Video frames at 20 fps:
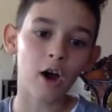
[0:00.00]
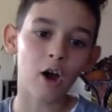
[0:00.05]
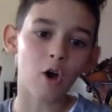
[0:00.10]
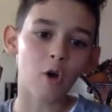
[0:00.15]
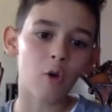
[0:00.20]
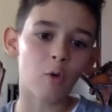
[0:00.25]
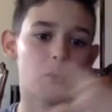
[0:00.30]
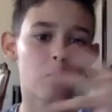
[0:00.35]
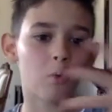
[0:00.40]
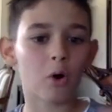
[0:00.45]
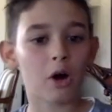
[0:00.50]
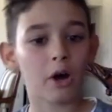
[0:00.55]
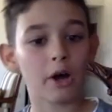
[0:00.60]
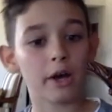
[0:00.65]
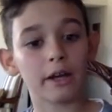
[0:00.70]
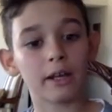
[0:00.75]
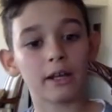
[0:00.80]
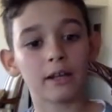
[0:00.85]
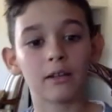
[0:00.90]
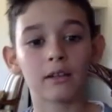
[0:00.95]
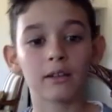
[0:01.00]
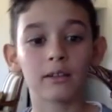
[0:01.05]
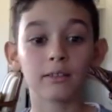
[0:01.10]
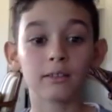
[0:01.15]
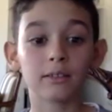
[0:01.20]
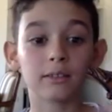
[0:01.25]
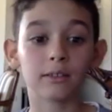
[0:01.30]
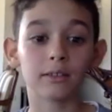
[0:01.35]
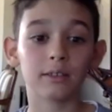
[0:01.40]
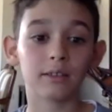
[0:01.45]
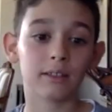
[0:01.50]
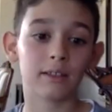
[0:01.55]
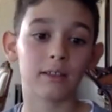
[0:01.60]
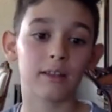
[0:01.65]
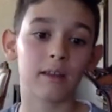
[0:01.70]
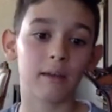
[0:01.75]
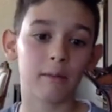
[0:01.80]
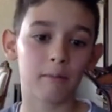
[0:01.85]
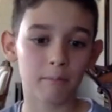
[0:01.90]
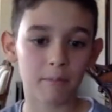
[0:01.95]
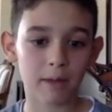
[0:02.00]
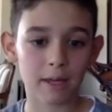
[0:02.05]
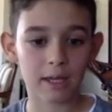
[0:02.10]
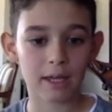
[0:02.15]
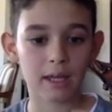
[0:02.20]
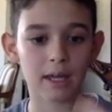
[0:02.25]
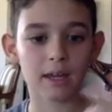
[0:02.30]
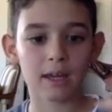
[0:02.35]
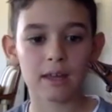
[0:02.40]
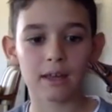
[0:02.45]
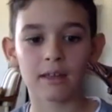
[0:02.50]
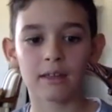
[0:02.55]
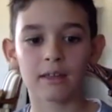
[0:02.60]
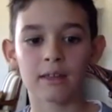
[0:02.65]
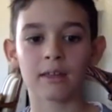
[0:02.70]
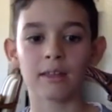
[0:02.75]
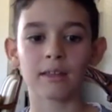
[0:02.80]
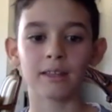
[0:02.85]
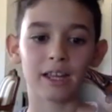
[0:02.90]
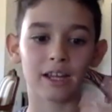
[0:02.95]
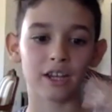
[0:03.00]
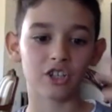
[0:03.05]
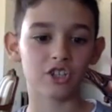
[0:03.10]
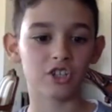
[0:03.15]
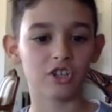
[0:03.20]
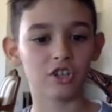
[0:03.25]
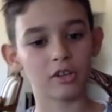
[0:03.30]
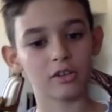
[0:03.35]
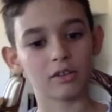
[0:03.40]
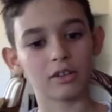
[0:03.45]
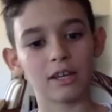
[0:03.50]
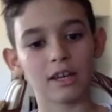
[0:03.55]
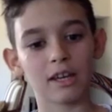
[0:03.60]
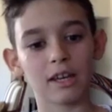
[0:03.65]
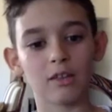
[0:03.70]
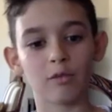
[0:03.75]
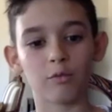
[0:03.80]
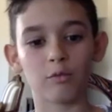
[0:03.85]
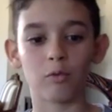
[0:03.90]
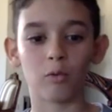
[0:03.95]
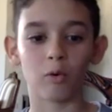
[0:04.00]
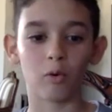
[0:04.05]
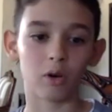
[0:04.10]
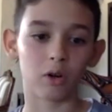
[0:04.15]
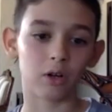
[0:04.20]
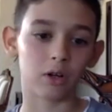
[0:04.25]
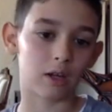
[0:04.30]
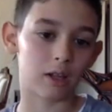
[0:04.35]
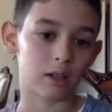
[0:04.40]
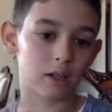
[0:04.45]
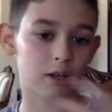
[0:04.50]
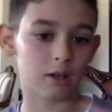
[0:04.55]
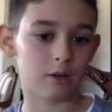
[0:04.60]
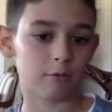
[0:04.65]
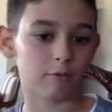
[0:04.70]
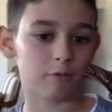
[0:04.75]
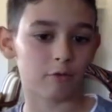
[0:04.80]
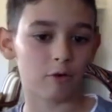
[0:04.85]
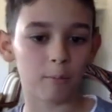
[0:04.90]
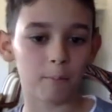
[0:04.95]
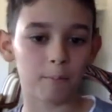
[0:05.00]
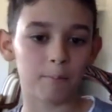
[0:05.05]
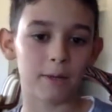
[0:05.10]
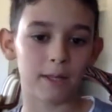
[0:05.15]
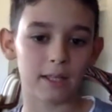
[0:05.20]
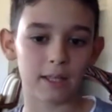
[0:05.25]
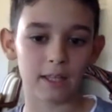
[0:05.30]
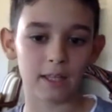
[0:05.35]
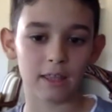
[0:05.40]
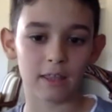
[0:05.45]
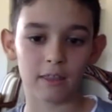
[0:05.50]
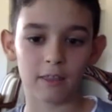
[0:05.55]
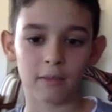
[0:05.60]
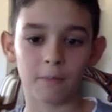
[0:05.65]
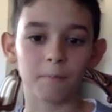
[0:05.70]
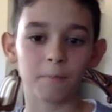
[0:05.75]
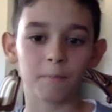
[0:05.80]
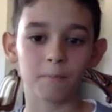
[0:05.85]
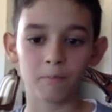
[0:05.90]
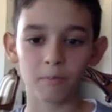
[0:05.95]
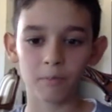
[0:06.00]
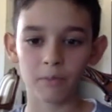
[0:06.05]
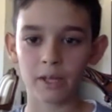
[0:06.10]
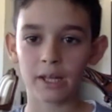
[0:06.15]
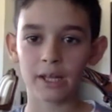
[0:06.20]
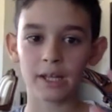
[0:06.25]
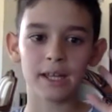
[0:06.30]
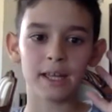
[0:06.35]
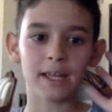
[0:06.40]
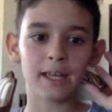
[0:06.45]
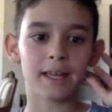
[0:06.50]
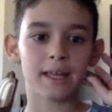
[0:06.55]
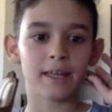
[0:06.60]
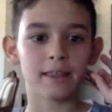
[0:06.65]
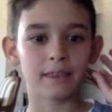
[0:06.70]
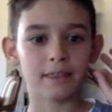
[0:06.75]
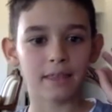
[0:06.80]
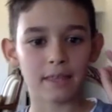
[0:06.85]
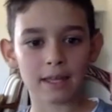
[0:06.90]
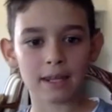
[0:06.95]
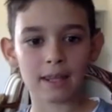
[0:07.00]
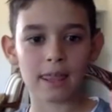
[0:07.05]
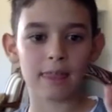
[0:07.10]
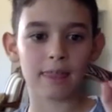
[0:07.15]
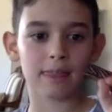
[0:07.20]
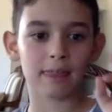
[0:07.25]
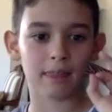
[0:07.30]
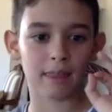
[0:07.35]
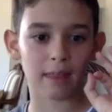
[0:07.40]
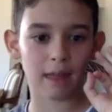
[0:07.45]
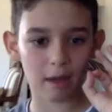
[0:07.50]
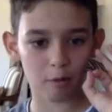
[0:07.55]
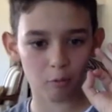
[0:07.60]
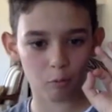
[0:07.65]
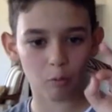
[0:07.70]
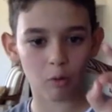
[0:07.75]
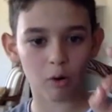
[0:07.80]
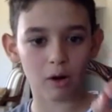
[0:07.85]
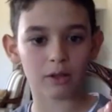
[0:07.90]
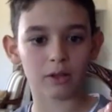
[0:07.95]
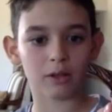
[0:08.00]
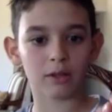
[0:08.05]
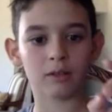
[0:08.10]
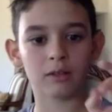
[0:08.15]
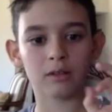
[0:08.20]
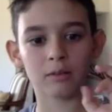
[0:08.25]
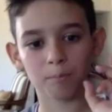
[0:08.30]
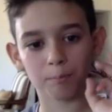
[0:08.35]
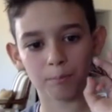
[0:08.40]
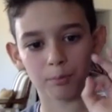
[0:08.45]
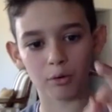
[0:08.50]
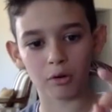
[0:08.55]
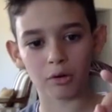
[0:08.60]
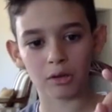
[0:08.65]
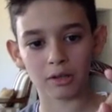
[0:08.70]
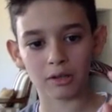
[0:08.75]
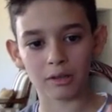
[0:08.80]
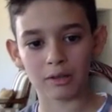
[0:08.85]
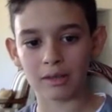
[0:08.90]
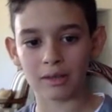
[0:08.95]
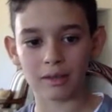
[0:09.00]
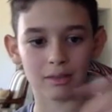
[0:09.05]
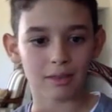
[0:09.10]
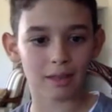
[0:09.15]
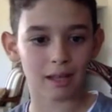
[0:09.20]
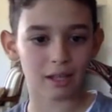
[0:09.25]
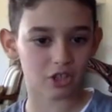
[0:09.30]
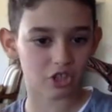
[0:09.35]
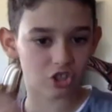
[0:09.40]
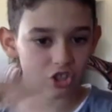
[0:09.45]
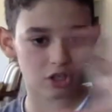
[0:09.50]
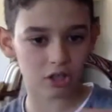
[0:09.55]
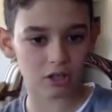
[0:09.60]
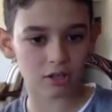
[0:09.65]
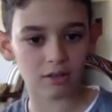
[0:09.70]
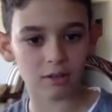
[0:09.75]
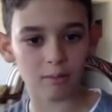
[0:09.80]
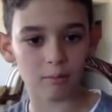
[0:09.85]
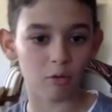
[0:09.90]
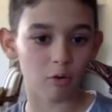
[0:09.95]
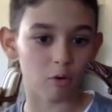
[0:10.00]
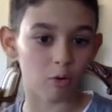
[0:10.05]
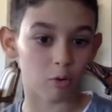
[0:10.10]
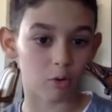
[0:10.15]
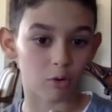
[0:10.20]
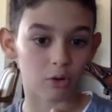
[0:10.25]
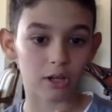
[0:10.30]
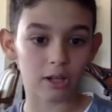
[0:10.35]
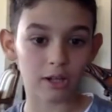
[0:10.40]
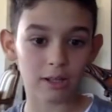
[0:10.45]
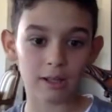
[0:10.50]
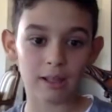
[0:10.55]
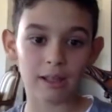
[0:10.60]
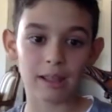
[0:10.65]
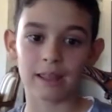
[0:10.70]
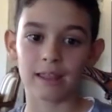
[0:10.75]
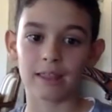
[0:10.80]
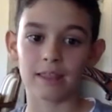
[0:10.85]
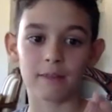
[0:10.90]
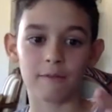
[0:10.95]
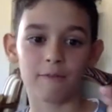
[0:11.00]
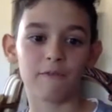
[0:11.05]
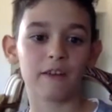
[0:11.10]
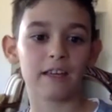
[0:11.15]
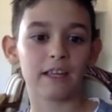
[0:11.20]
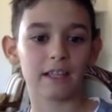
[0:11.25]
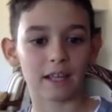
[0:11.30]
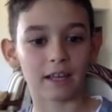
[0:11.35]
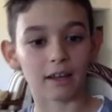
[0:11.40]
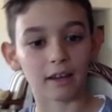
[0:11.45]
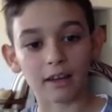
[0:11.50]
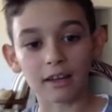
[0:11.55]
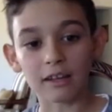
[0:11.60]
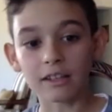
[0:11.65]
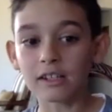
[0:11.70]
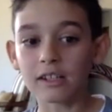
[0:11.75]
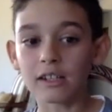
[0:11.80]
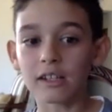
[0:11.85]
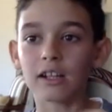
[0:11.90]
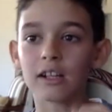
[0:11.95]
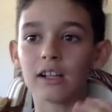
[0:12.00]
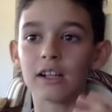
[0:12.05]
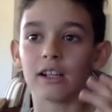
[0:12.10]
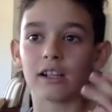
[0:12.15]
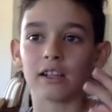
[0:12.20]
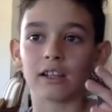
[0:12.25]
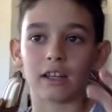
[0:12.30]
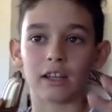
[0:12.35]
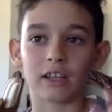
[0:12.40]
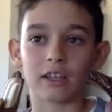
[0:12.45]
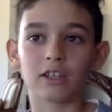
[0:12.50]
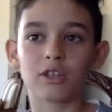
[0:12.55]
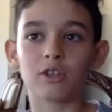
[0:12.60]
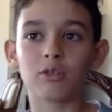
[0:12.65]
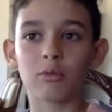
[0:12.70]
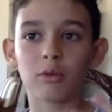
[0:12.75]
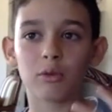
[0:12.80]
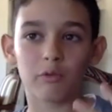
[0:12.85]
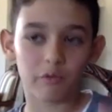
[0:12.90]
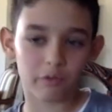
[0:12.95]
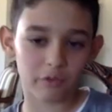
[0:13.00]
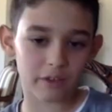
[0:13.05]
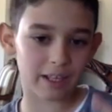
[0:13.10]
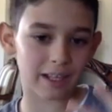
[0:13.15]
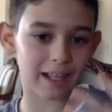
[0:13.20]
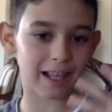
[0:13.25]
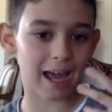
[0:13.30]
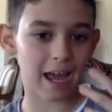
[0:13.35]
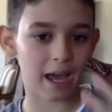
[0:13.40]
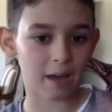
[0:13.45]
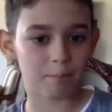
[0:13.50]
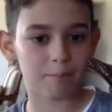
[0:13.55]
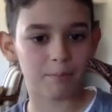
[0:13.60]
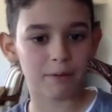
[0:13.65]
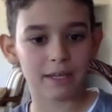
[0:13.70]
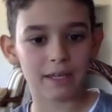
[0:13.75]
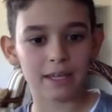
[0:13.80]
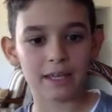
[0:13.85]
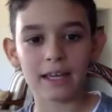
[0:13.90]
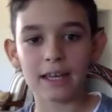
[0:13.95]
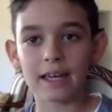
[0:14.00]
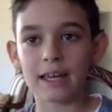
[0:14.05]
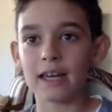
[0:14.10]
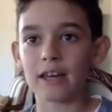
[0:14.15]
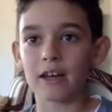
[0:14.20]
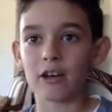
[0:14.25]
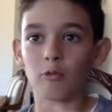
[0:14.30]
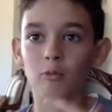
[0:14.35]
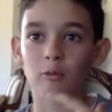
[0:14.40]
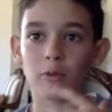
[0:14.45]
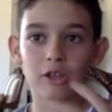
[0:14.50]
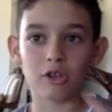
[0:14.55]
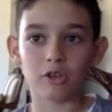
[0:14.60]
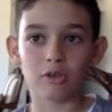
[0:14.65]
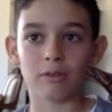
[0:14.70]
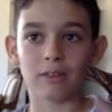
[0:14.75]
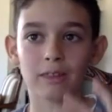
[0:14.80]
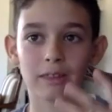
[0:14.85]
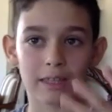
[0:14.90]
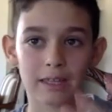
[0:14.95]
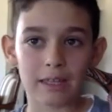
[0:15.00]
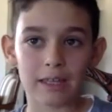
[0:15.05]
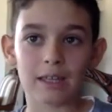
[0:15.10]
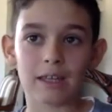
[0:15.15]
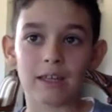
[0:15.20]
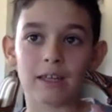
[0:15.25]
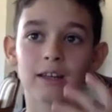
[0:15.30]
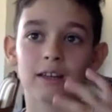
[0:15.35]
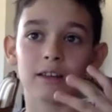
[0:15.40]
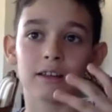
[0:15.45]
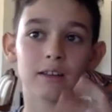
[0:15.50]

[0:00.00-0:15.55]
While making National Days for a lot of companies, there is one point that cheered them all, the feeling. Like, you will feel happy when you see